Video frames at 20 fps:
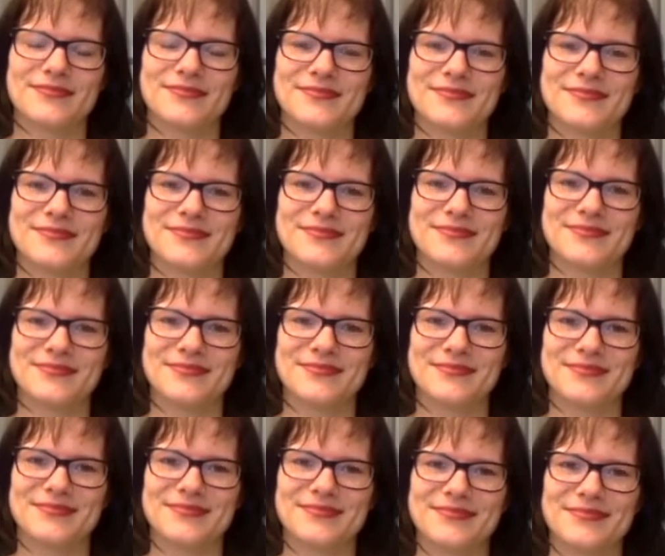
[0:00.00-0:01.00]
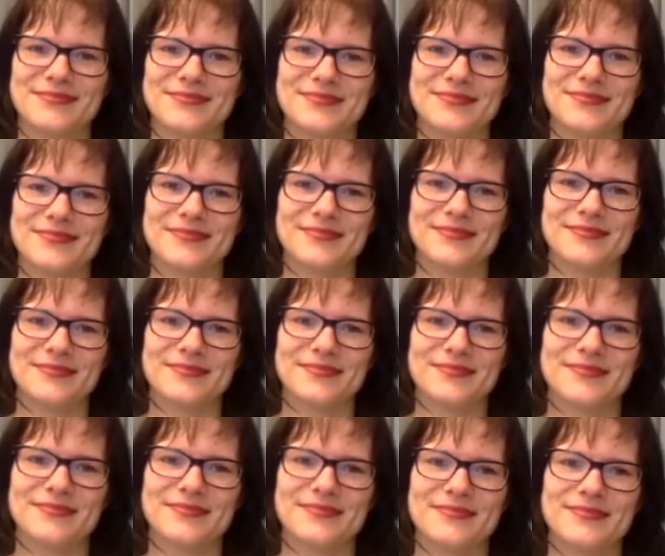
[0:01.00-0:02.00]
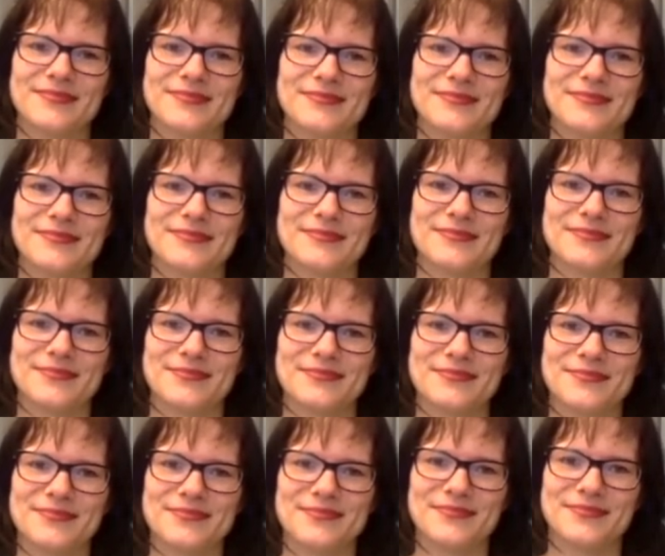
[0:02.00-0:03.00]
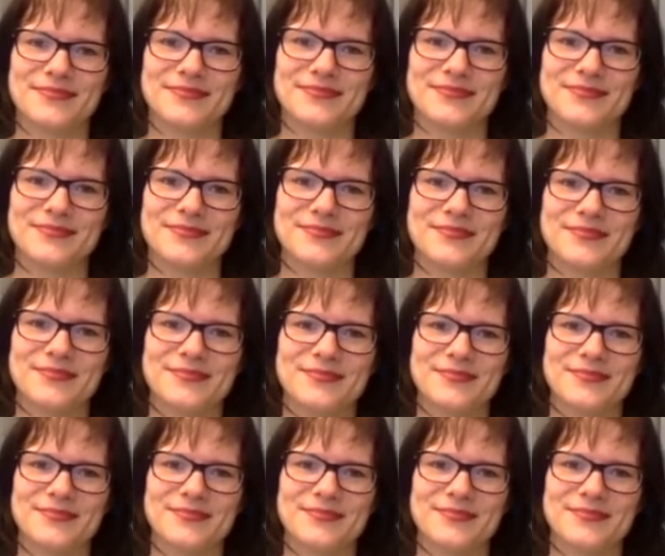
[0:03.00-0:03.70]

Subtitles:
No words are spoken by the person on screen.